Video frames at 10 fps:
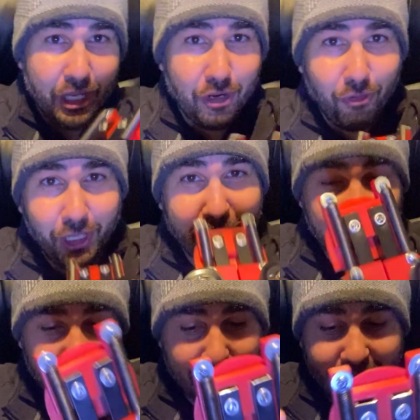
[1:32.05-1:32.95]
you really
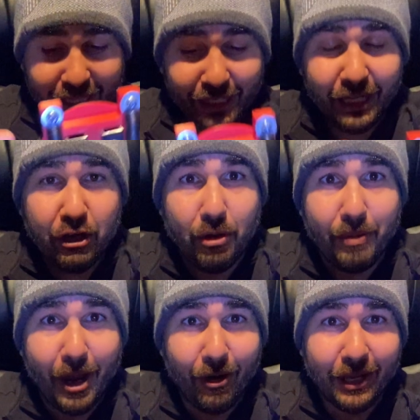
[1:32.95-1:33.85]
just need the linear
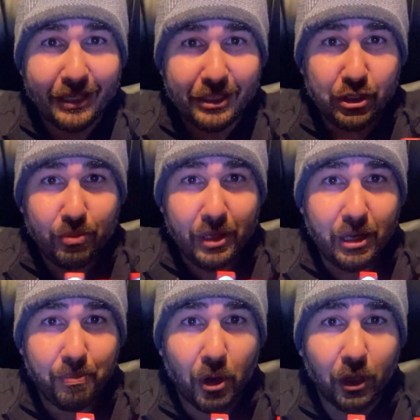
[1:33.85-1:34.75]
bearings to
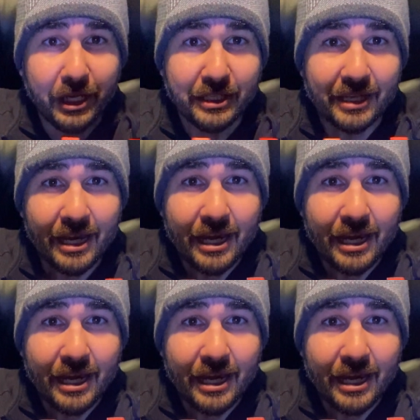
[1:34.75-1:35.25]
be pulleys,